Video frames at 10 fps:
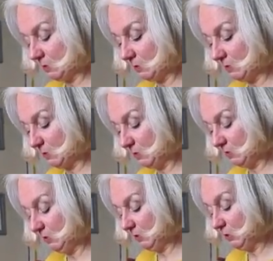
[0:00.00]
It's going to
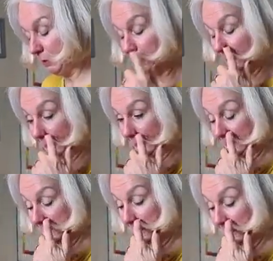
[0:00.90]
continue
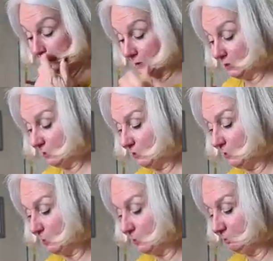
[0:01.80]
getting dark
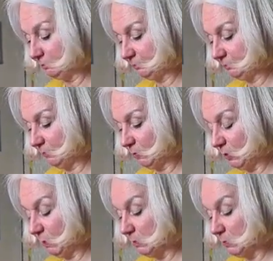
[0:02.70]
until a
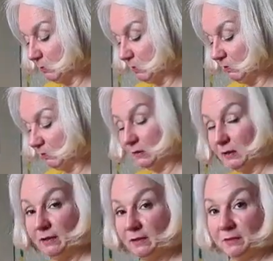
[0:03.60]
couple more months at
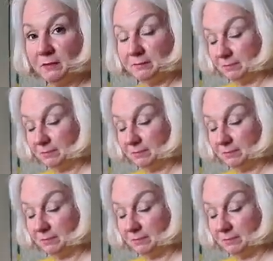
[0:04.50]
least.